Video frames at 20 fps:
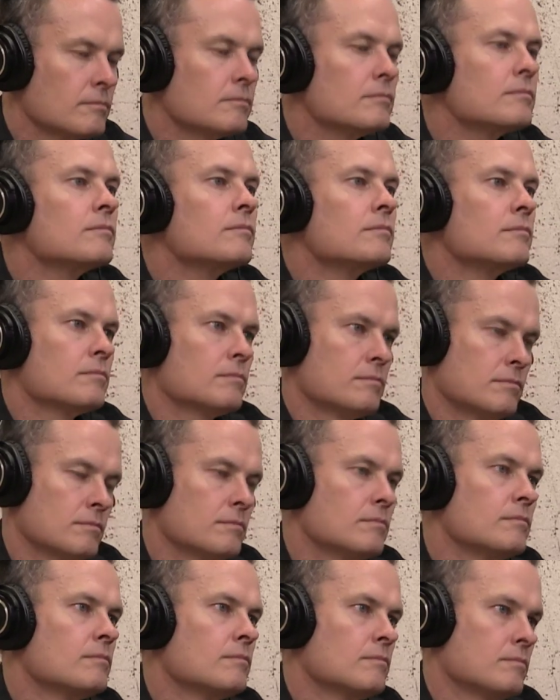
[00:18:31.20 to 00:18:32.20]

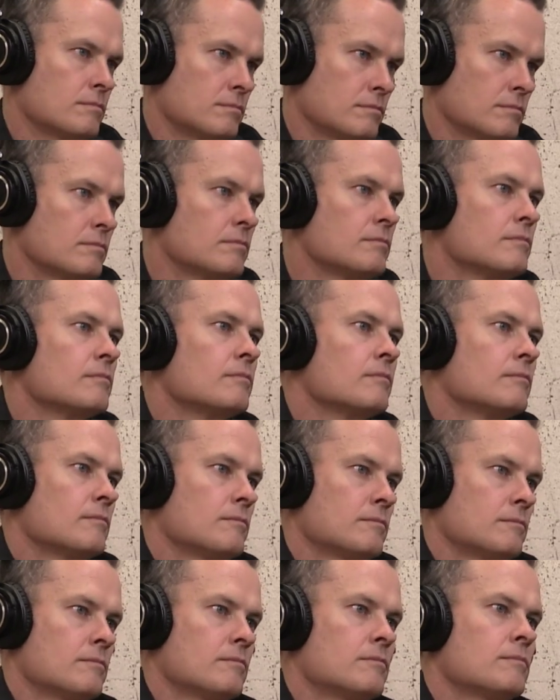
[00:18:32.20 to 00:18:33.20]

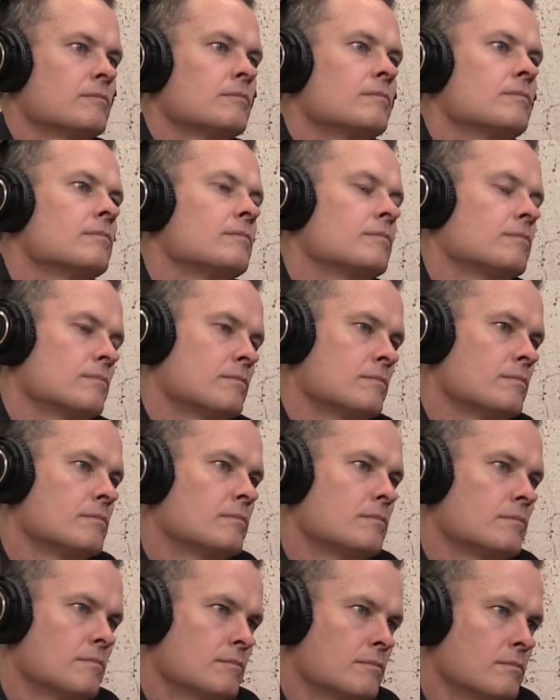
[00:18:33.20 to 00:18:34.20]

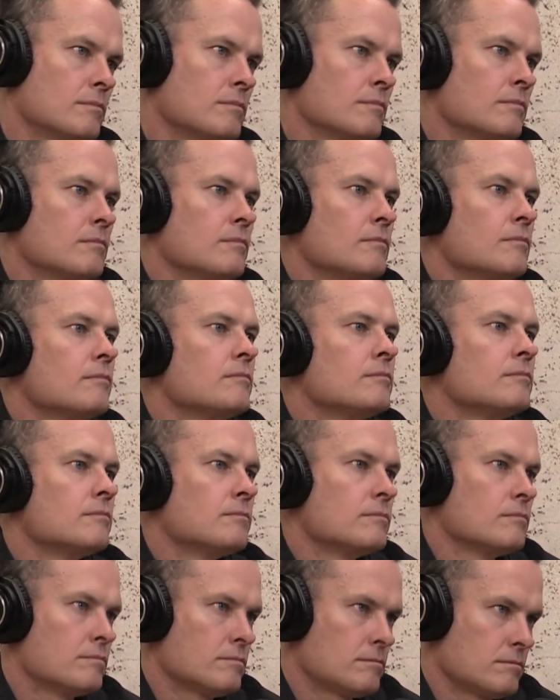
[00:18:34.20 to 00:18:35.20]

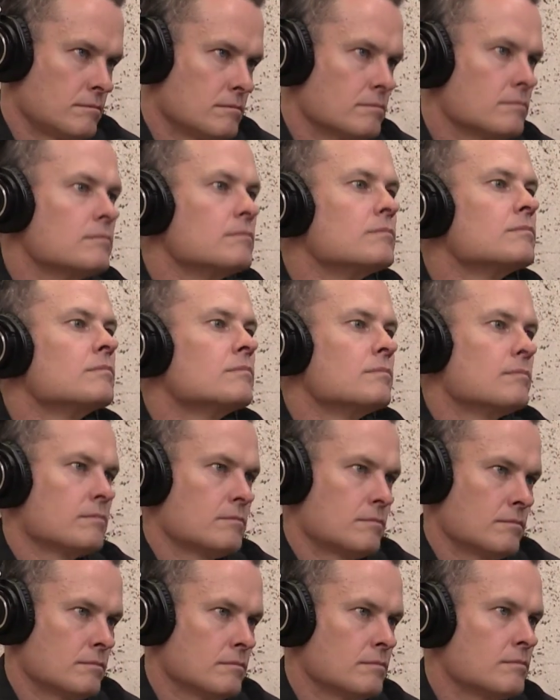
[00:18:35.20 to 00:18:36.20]

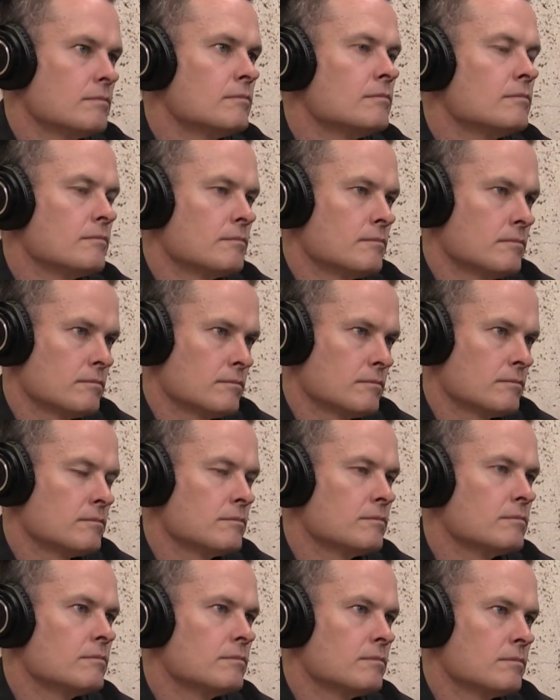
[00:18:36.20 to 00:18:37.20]
No words are spoken by the person on screen.